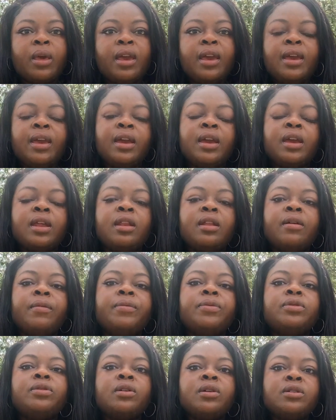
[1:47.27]
And
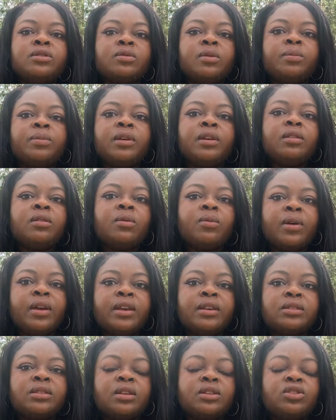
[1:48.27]
those would be the
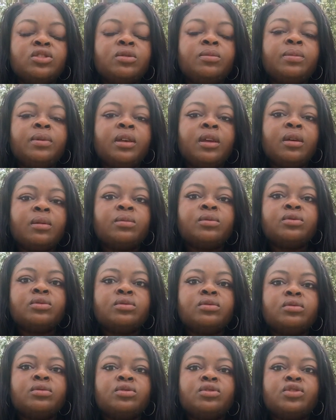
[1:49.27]
ways that you'd be able
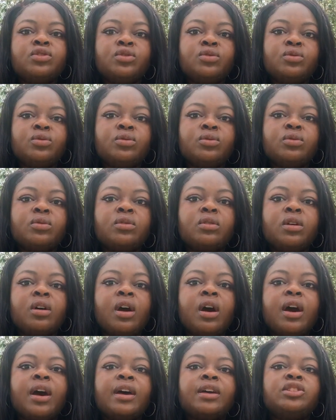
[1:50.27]
to
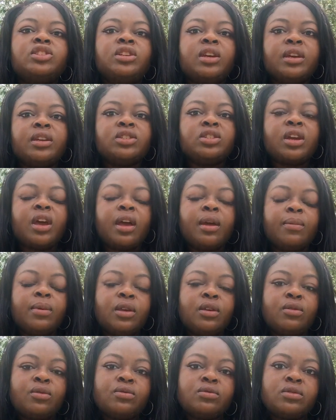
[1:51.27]
change
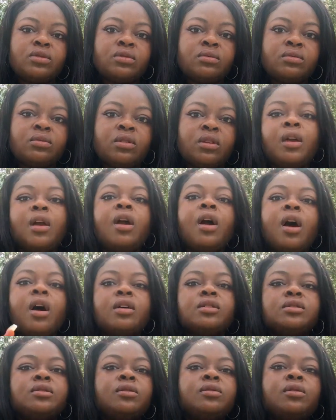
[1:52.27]
IBOs.
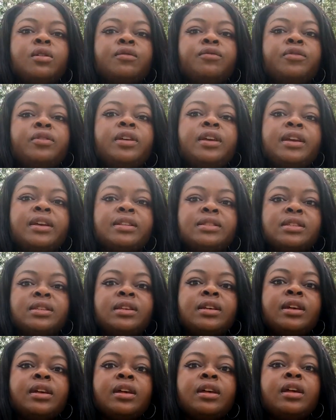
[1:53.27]
Also, don't forget
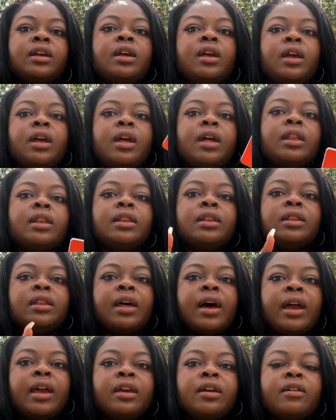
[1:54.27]
to
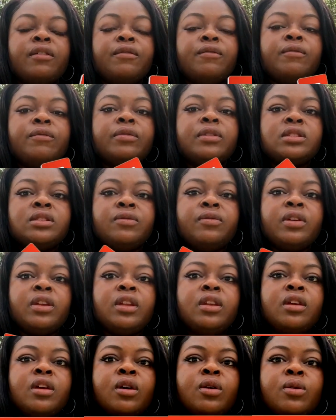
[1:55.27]
like this
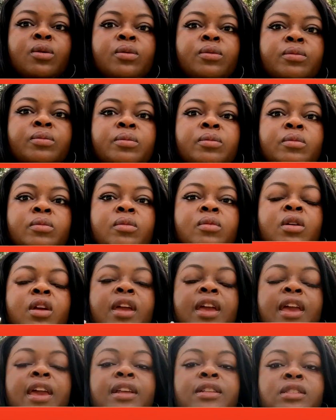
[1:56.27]
video,
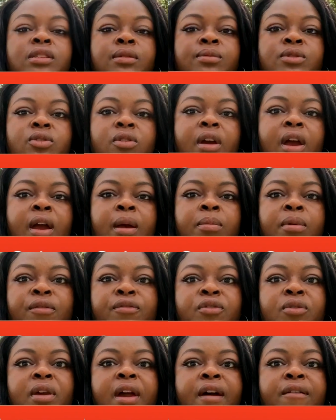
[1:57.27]
hit subscribe if
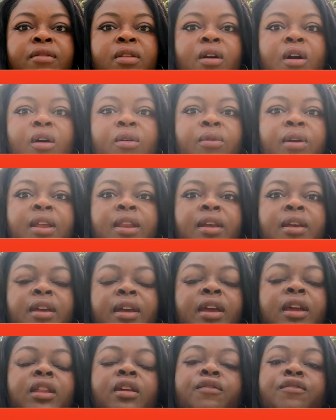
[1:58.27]
you haven't already,
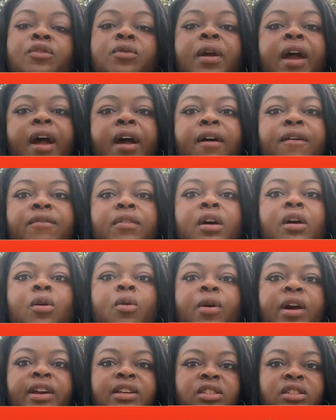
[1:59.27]
and if you have a
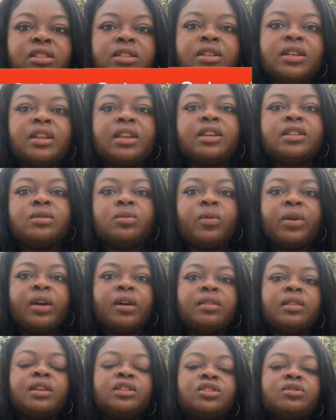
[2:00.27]
question as
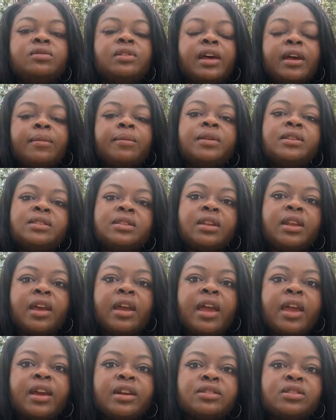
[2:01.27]
well that you'd like me to
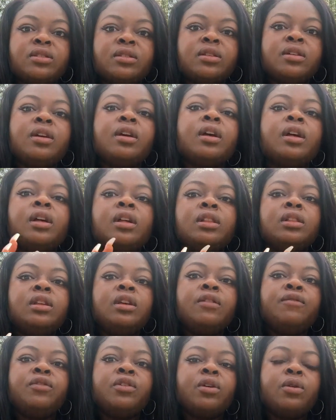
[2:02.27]
answer,
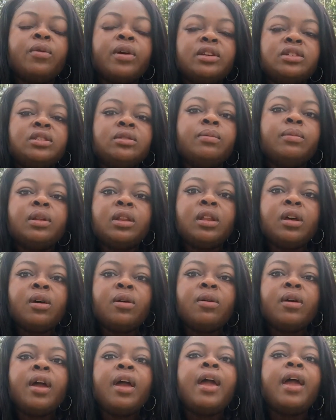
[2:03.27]
leave your question
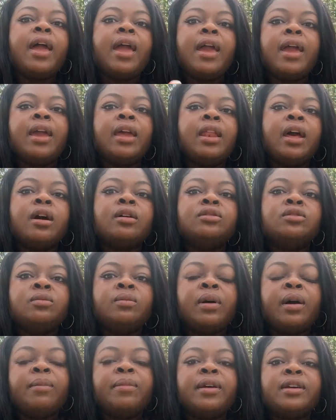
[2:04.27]
below and I'll do
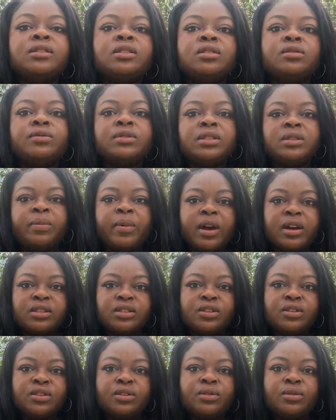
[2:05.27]
my best to respond
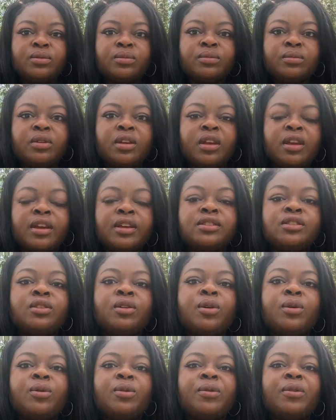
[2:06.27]
to you.
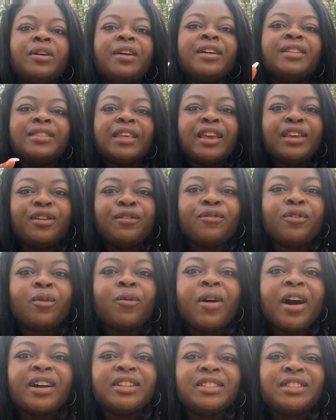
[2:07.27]
So thank you for
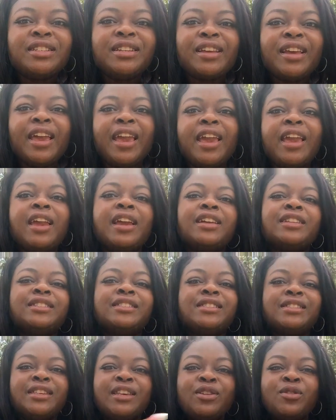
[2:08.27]
watching, and
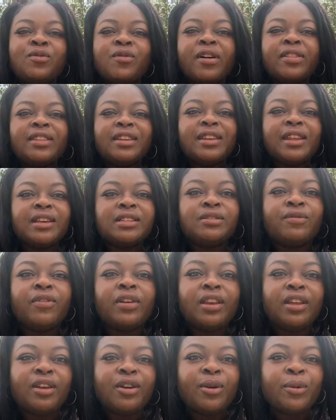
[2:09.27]
see you on the next
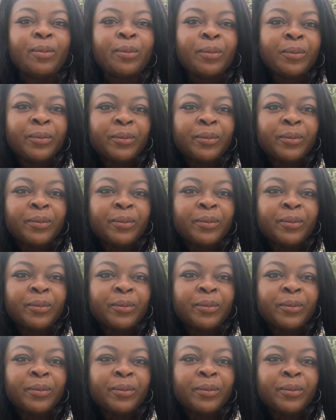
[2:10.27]
video.